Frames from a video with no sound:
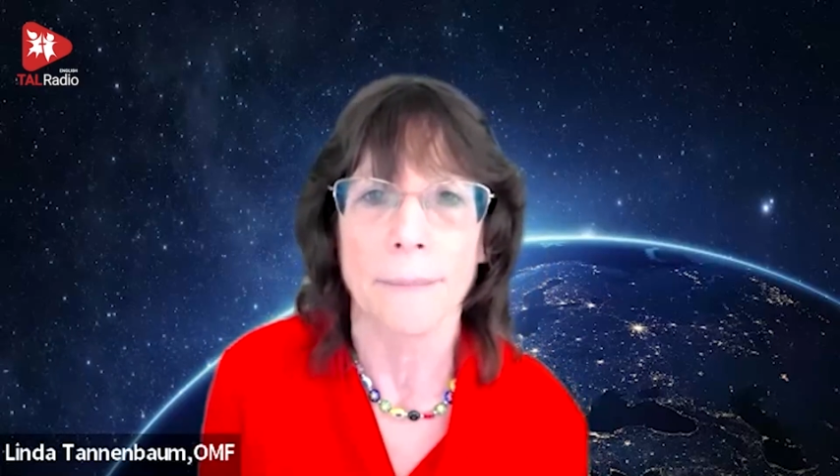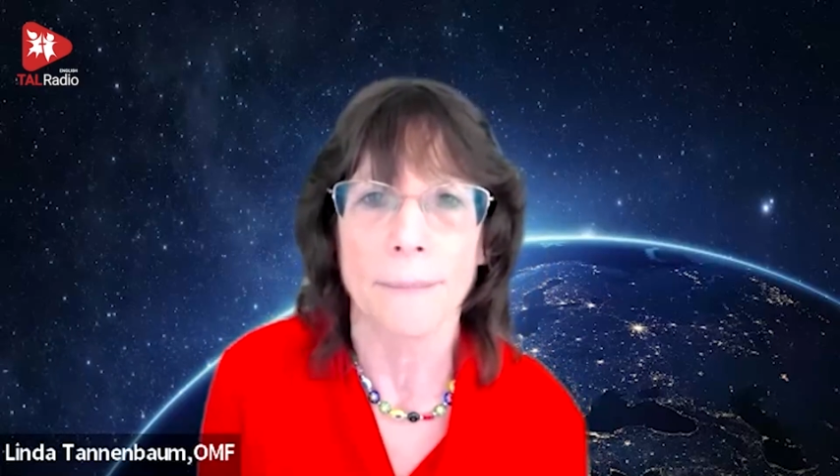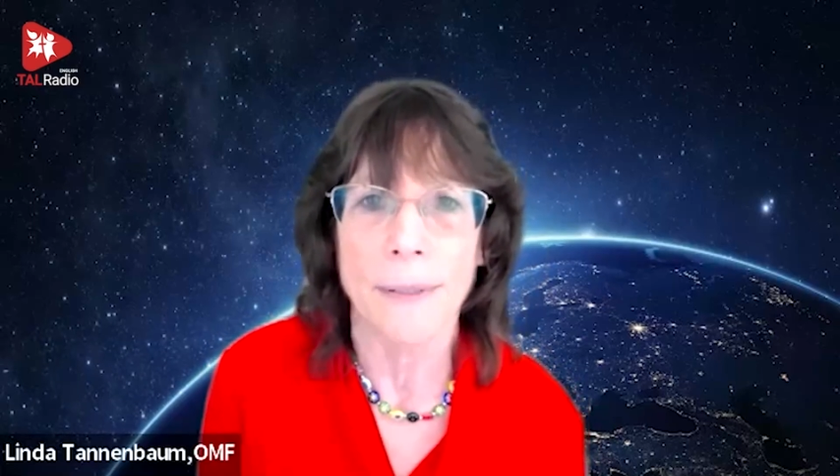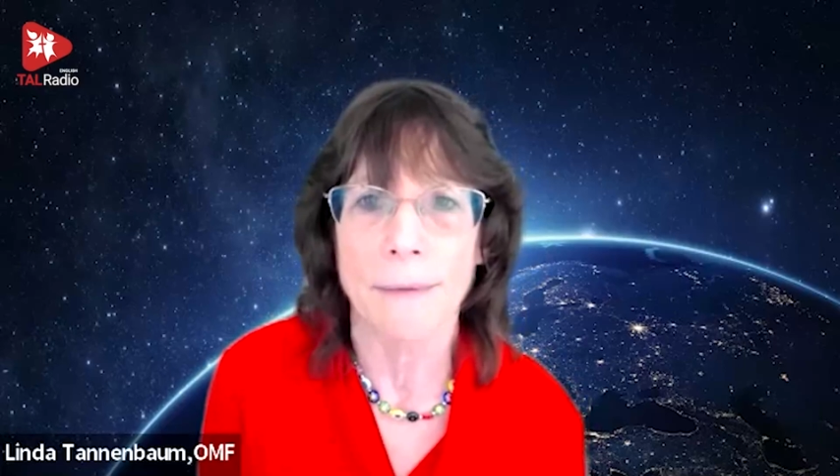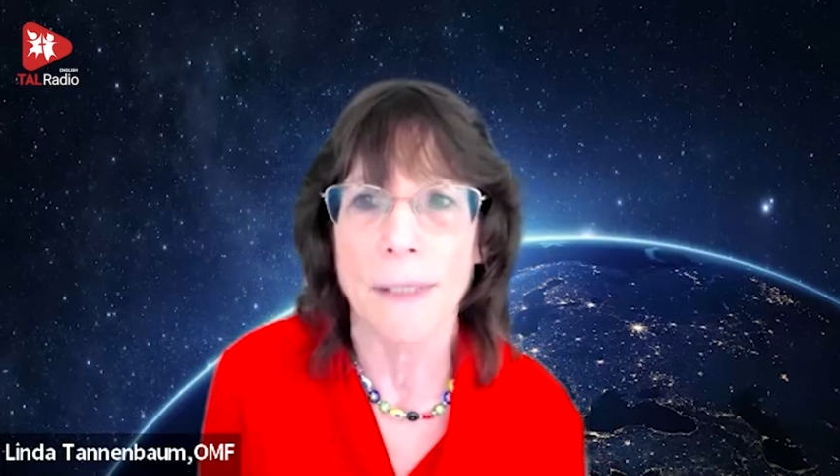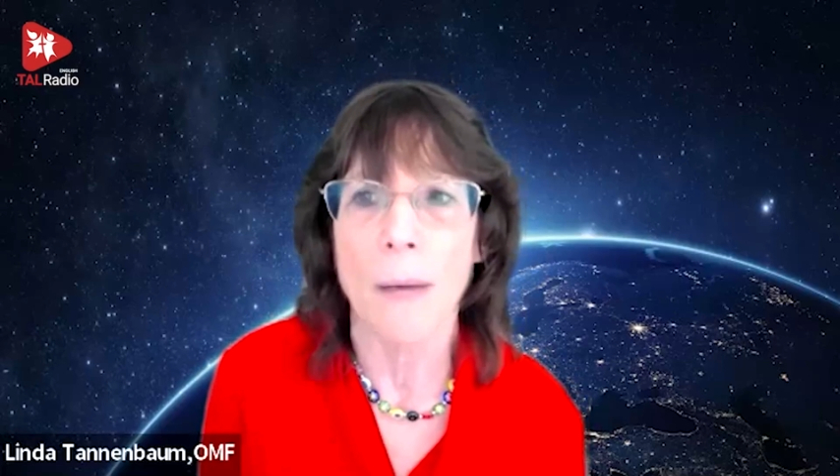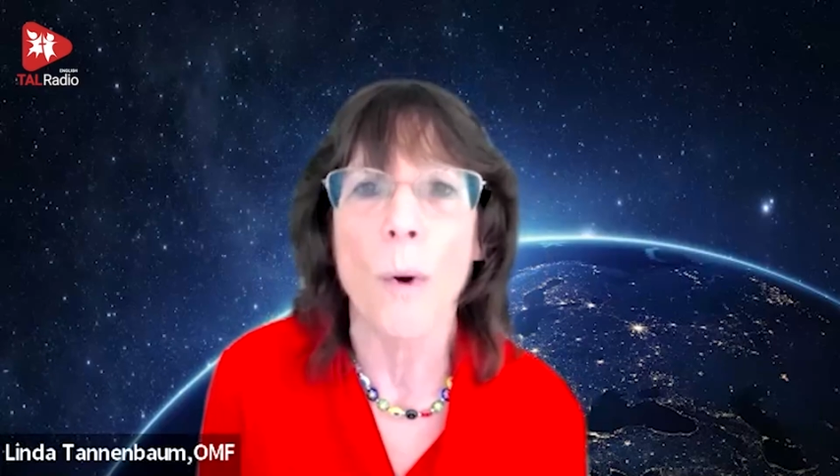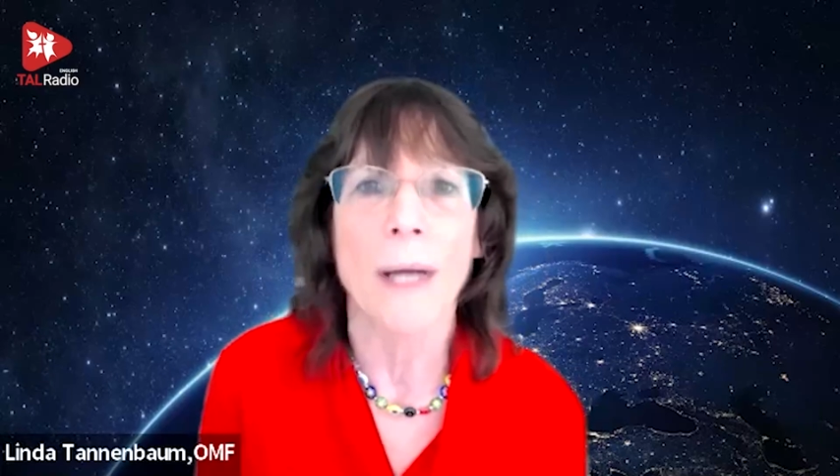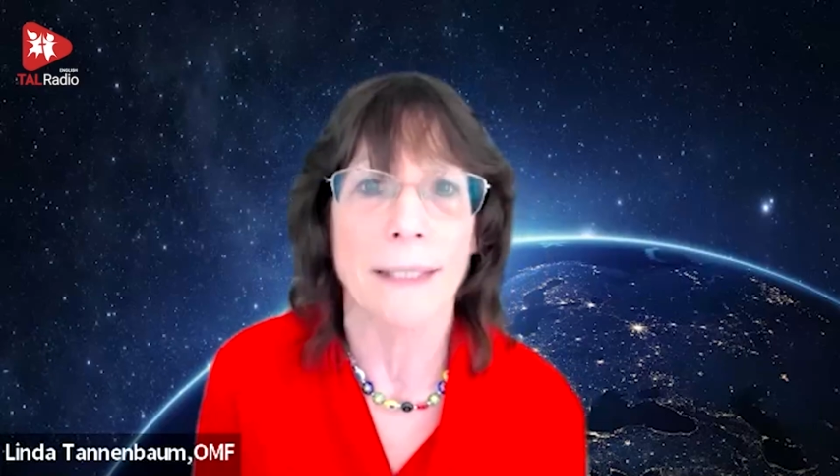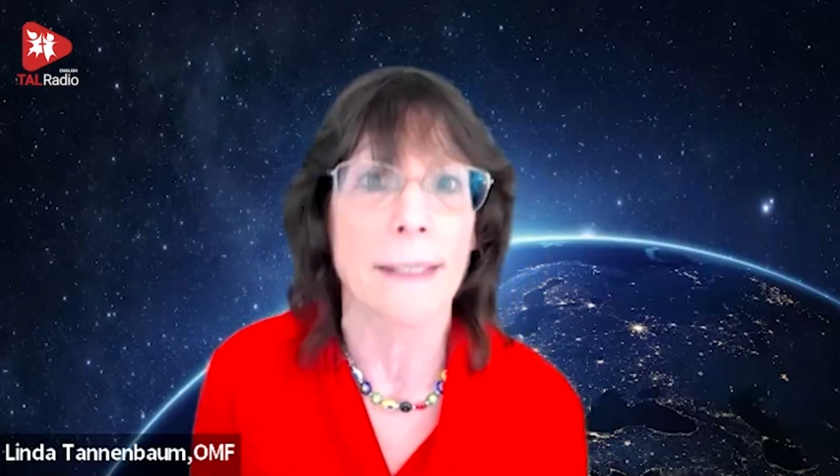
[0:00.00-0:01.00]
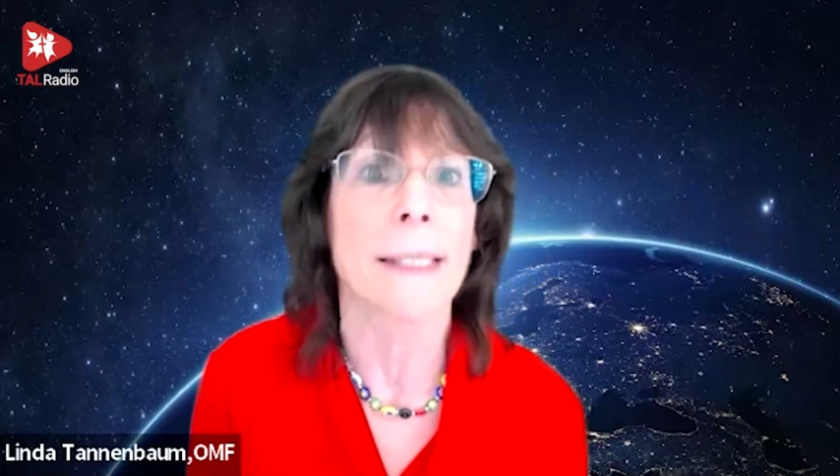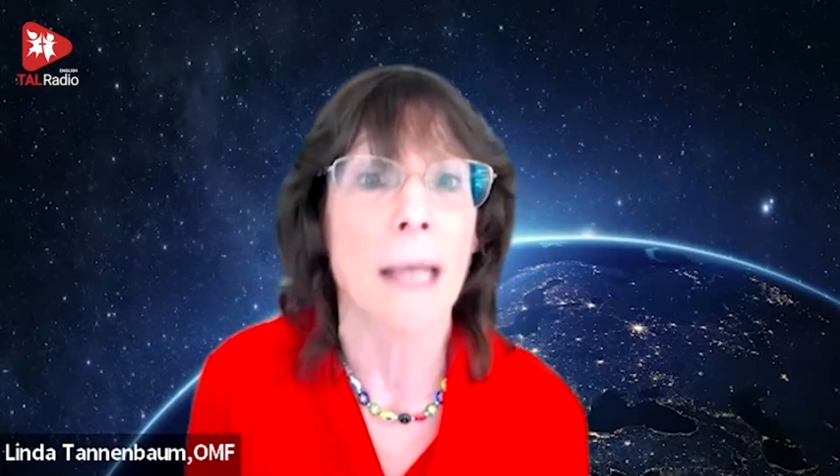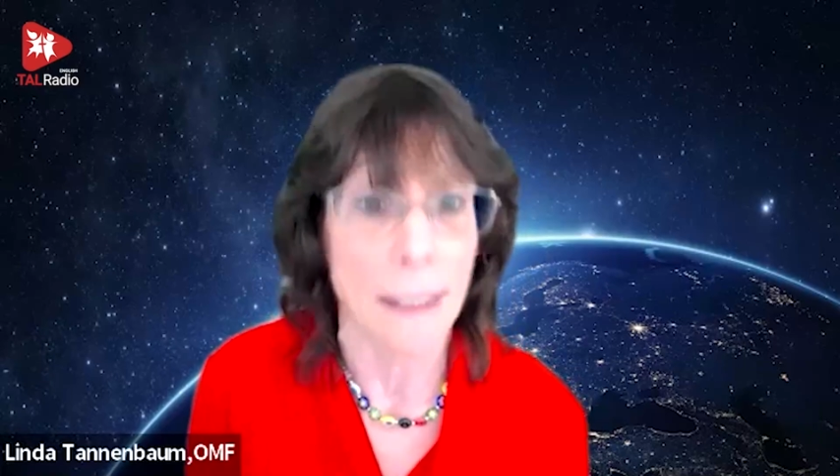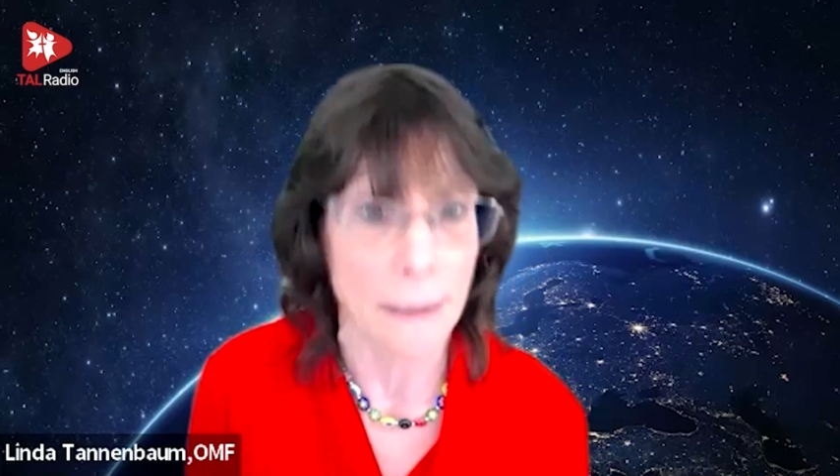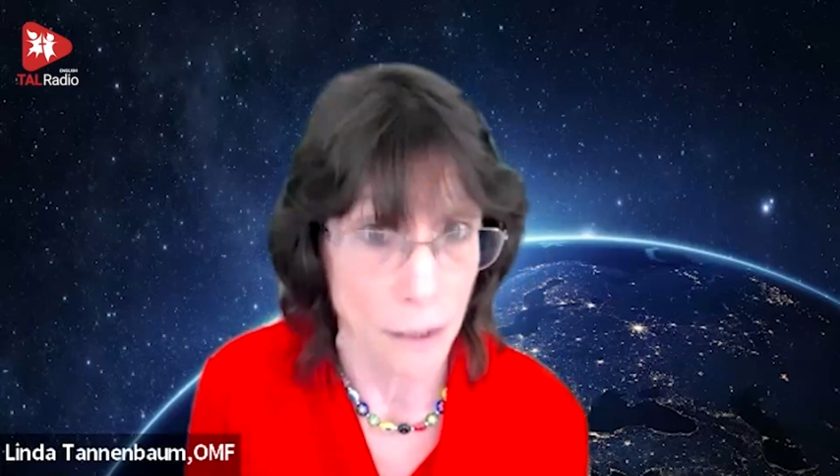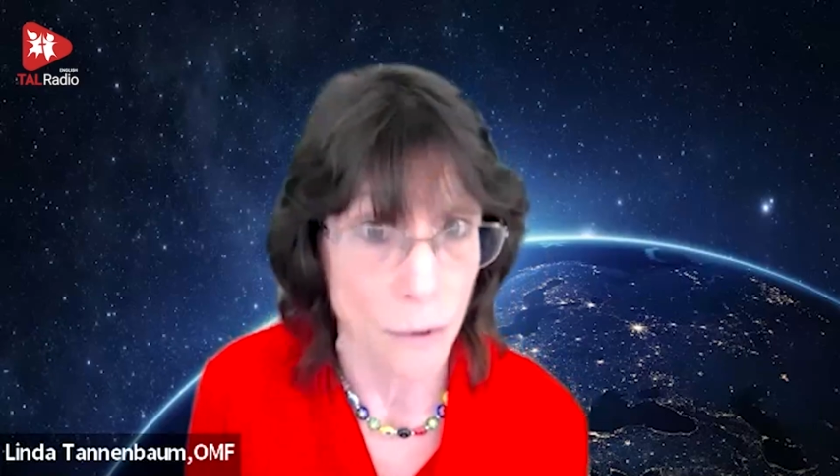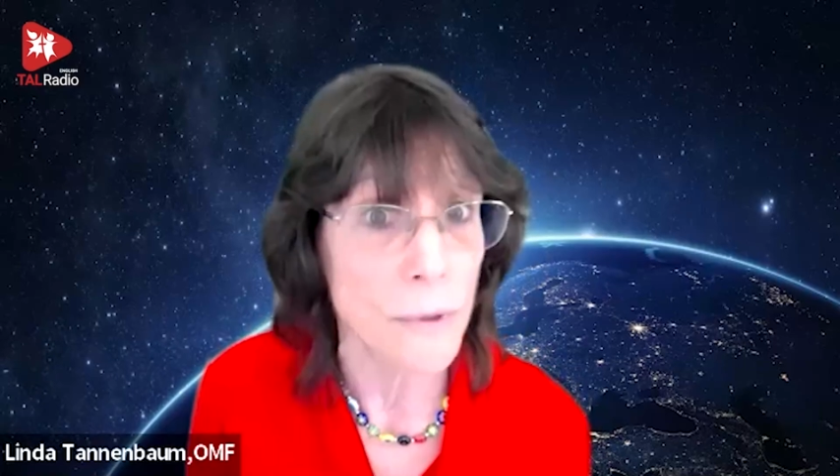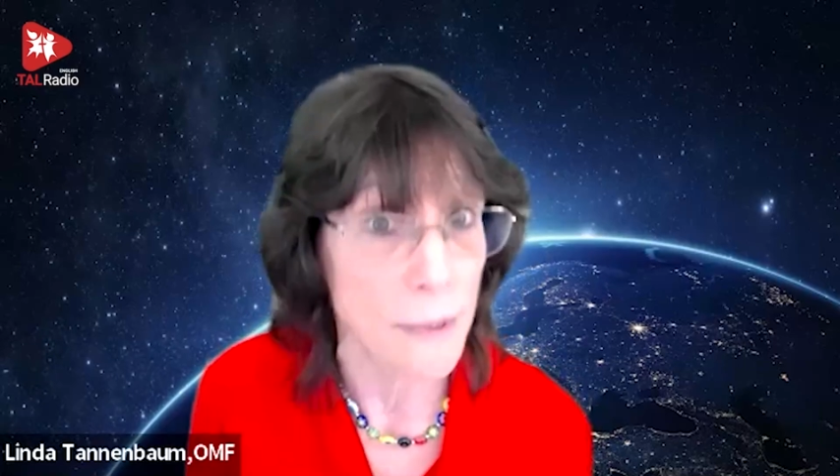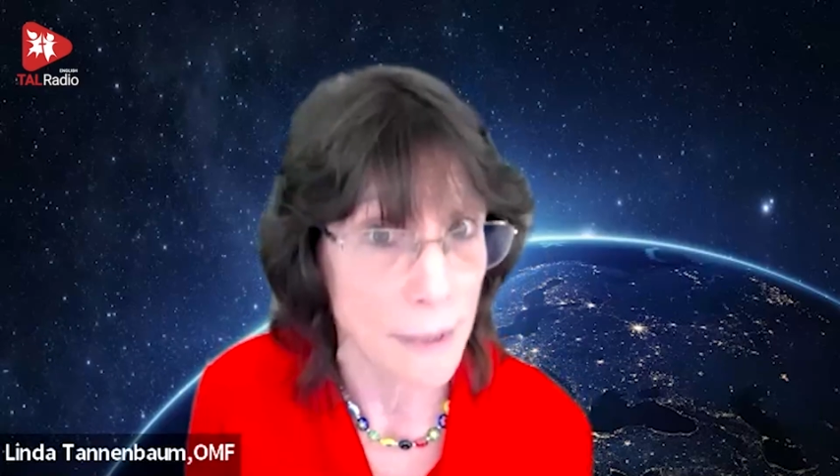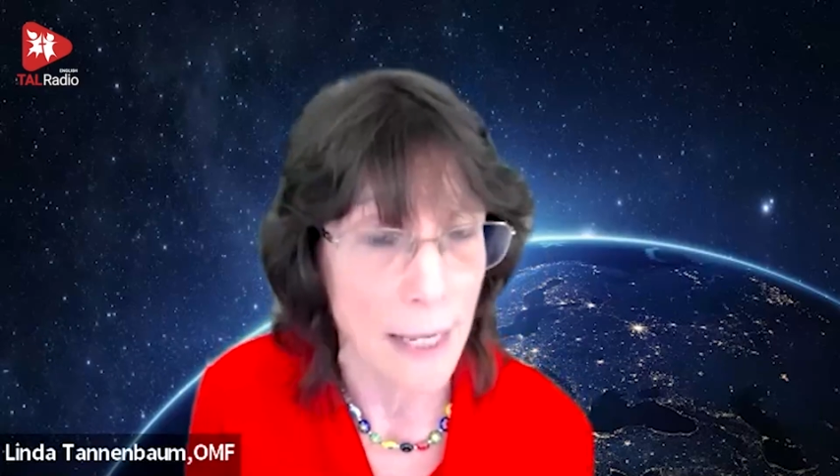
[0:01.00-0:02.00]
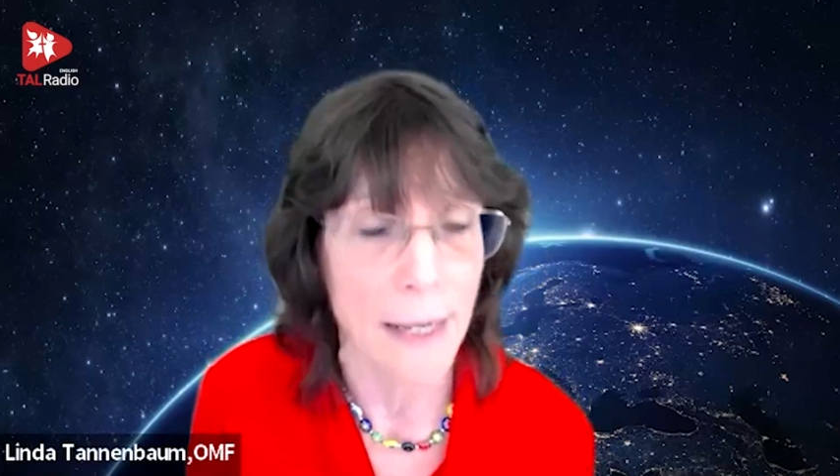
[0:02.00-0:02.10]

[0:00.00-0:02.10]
somewhat in silos,